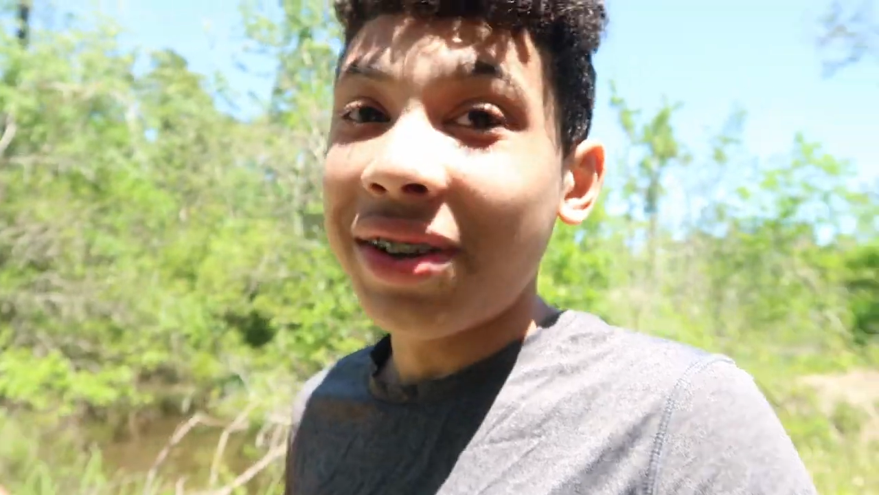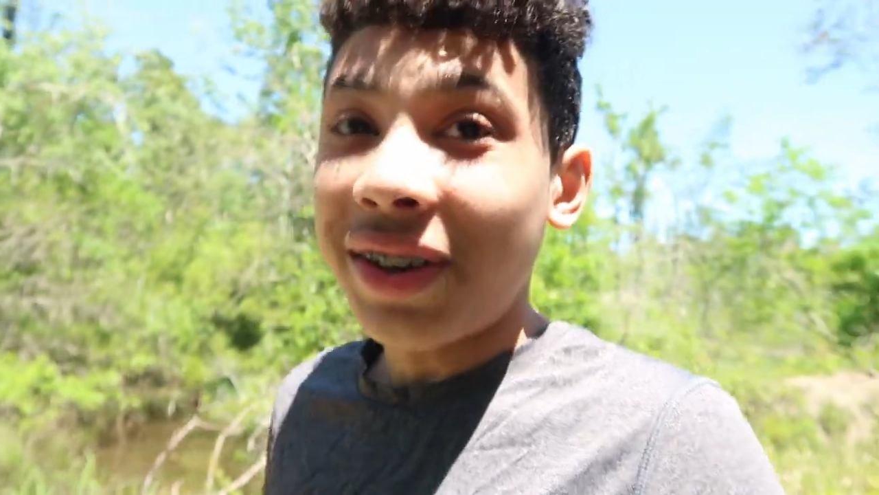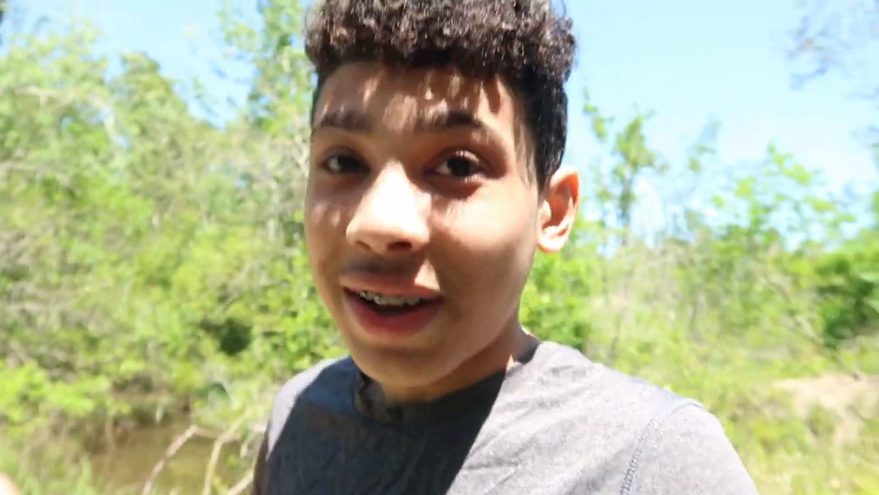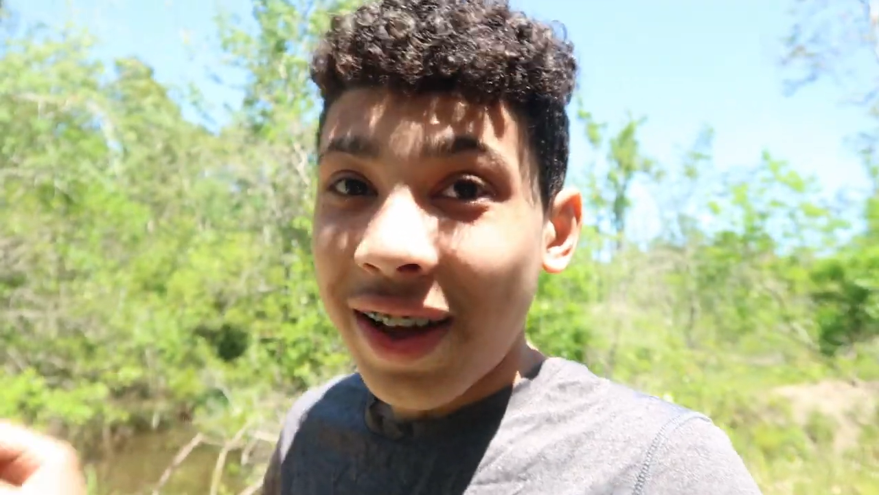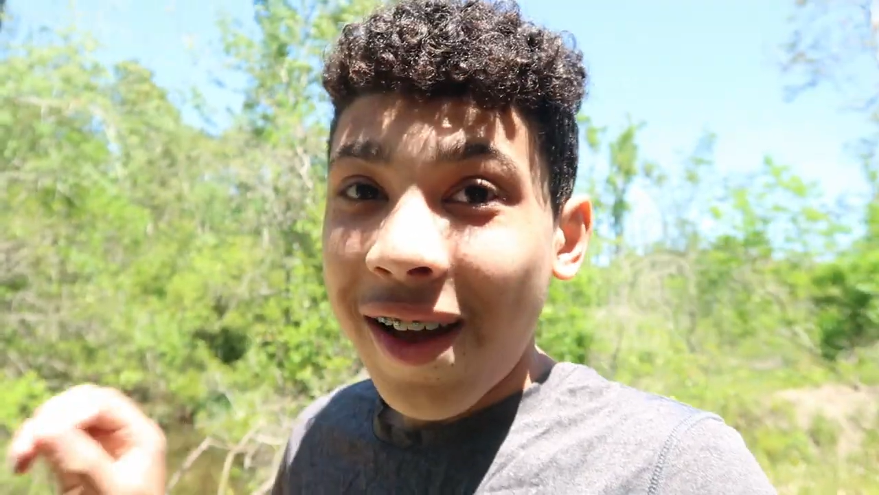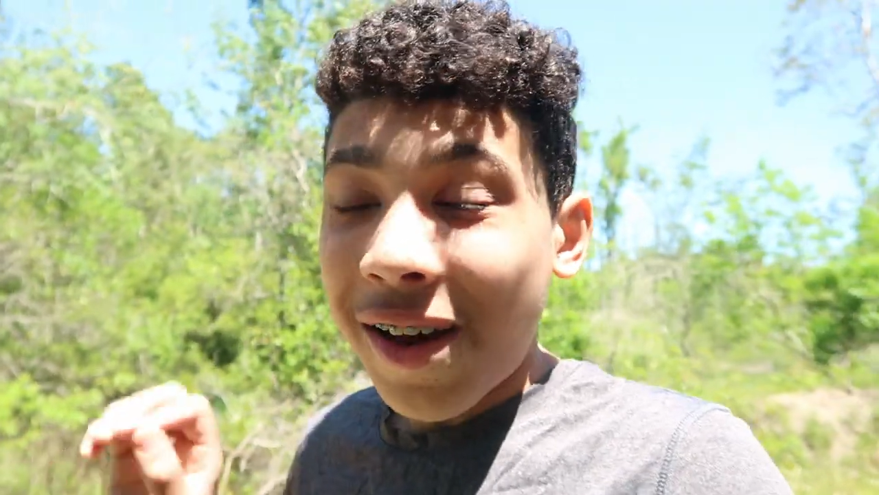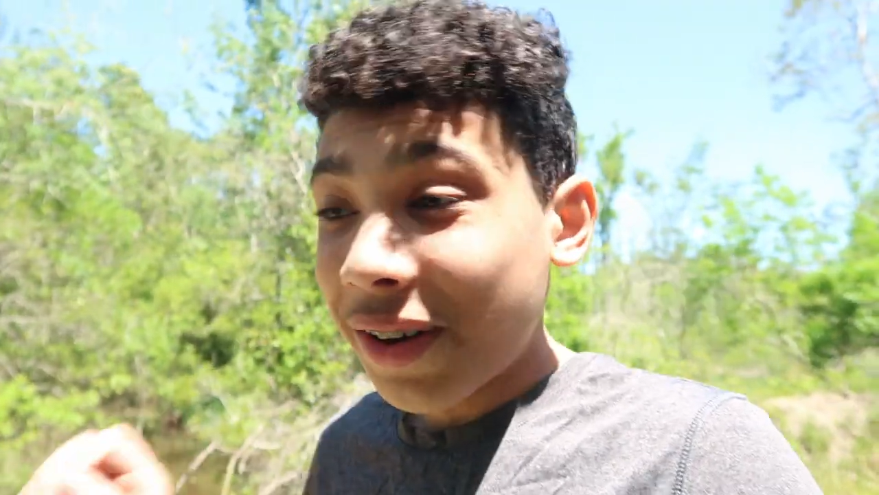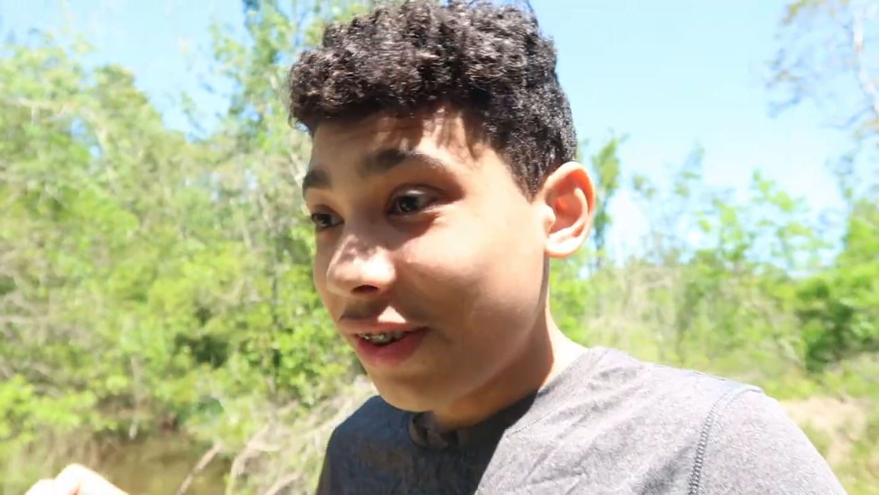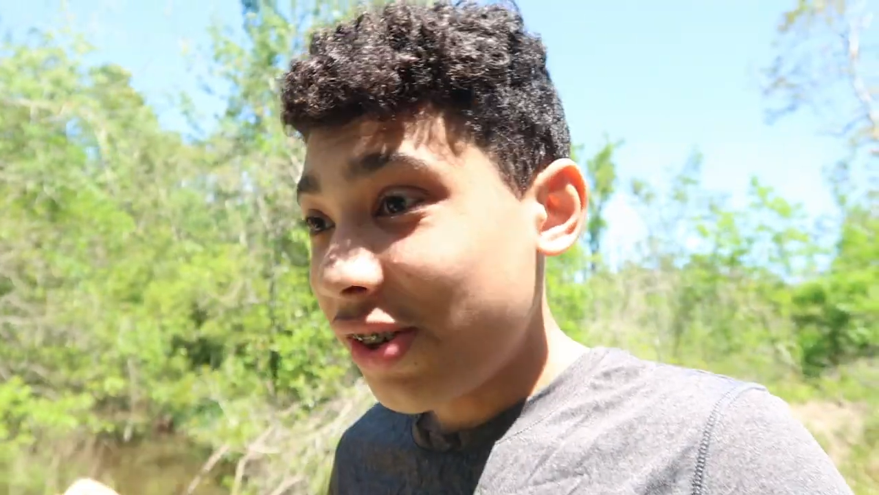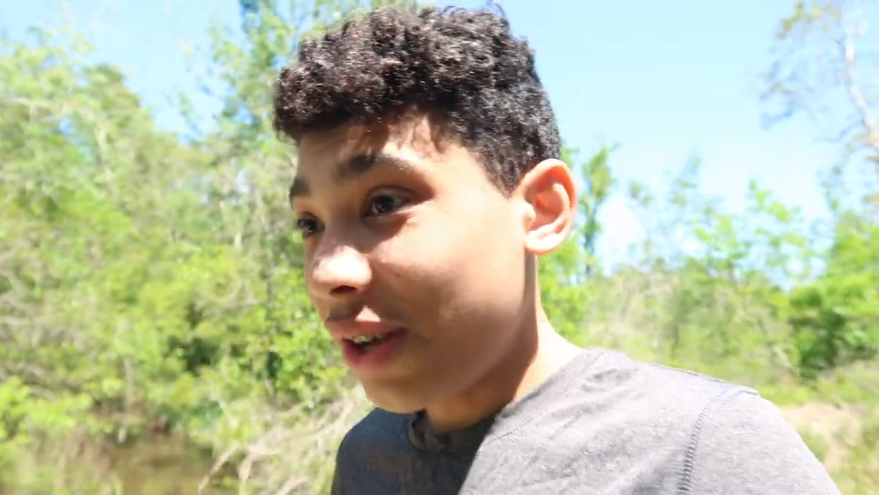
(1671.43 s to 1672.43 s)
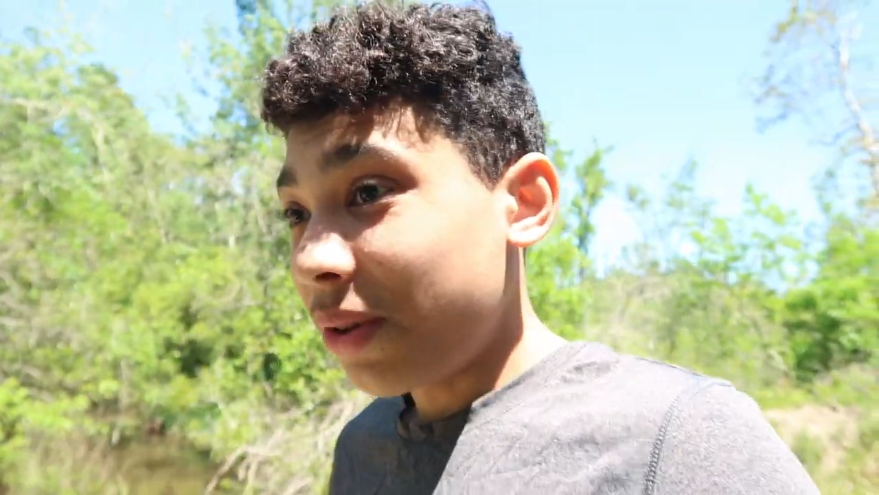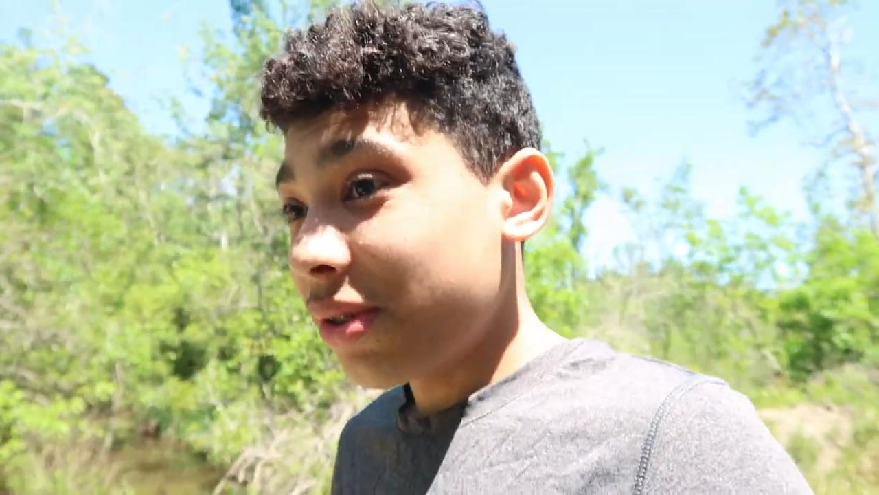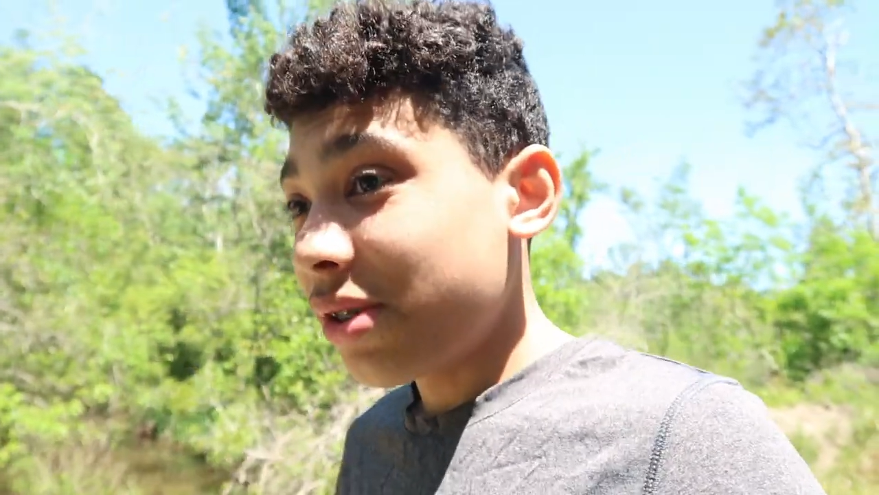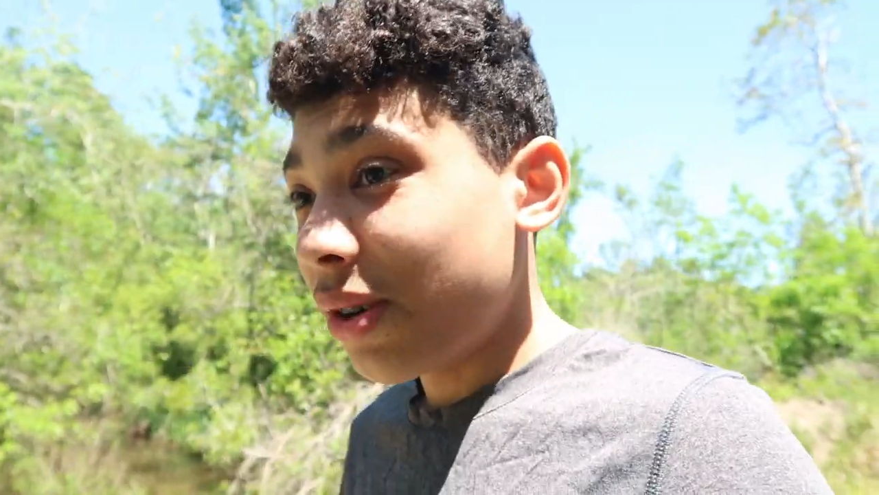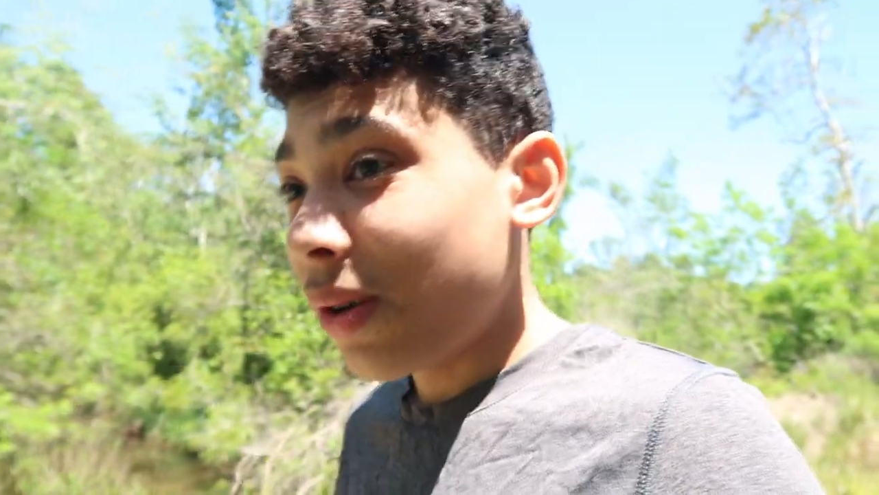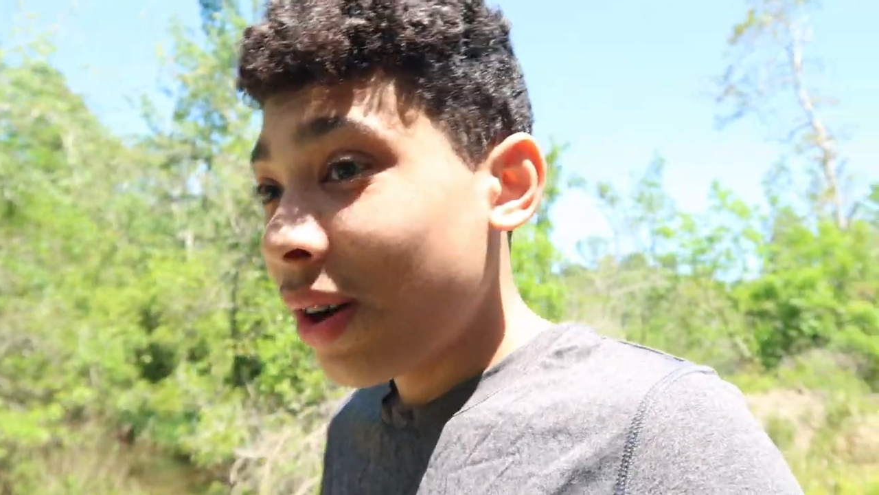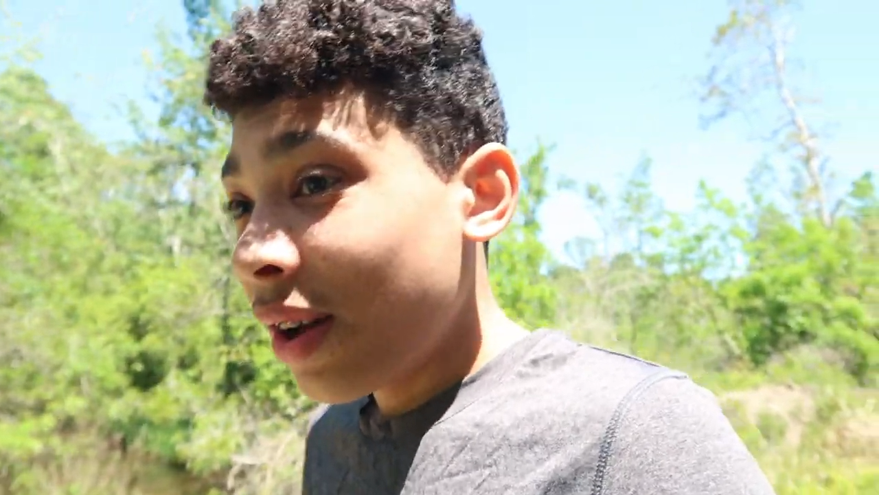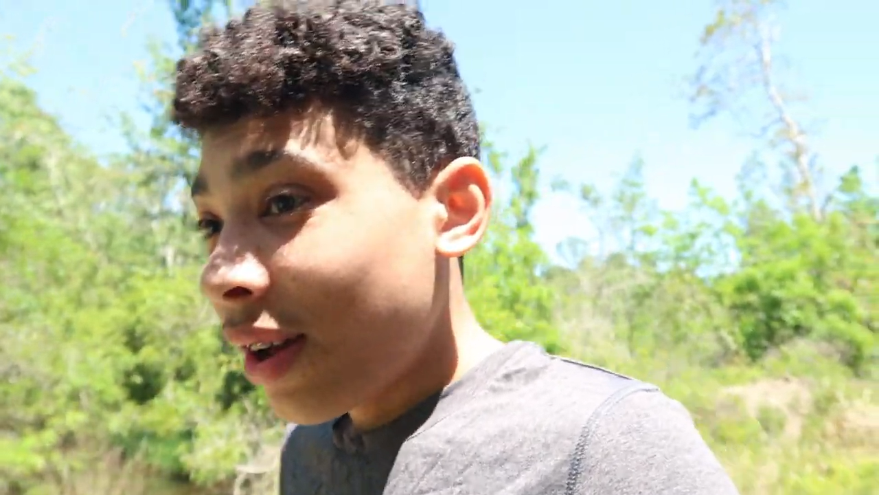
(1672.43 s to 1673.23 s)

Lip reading: cook on the channel. So